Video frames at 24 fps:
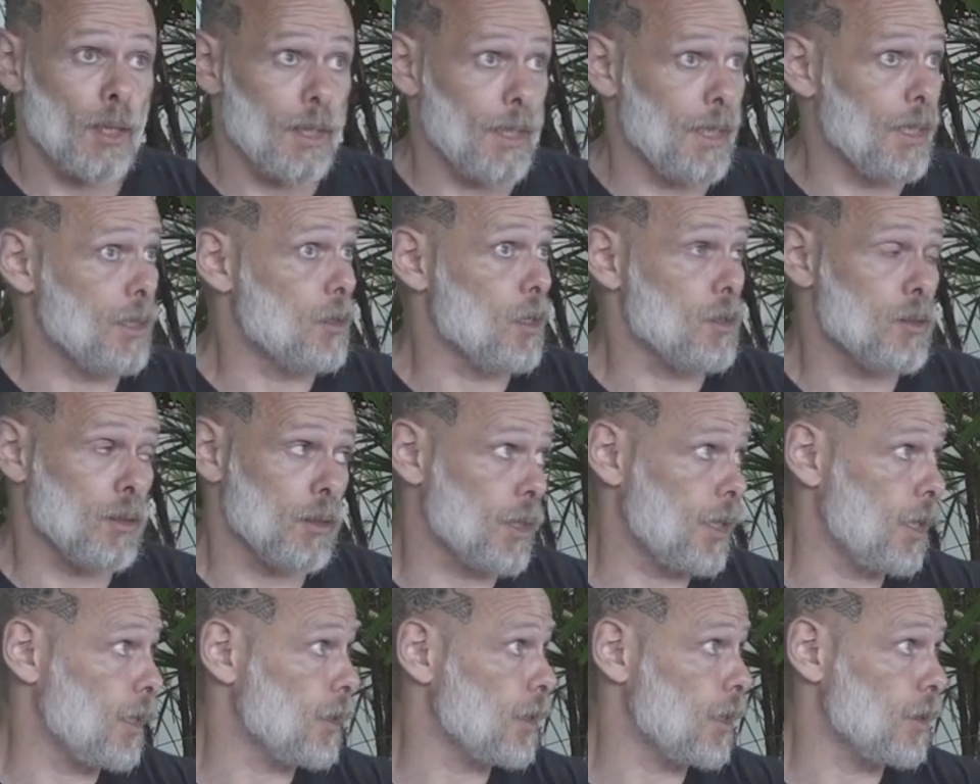He doesn't
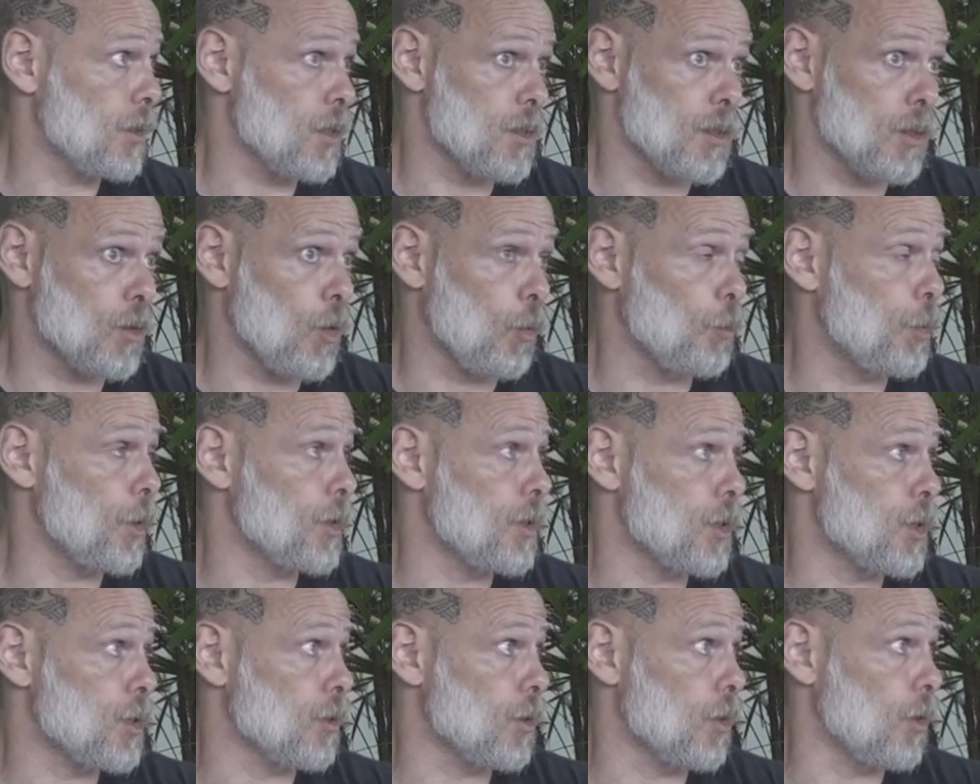care that there's a
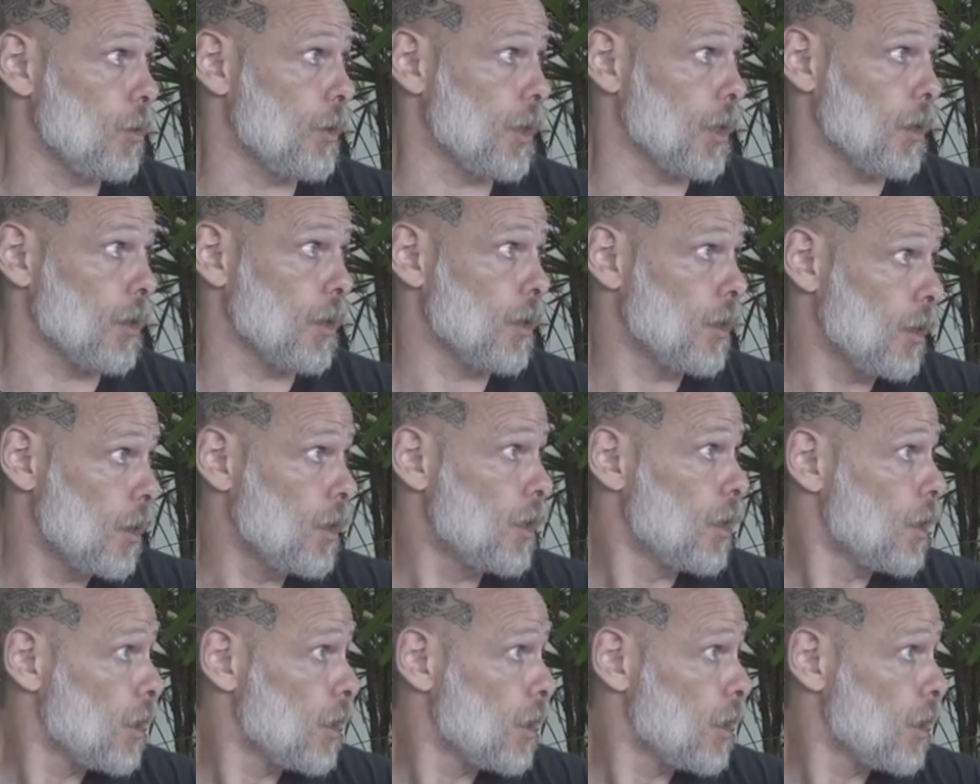competition going.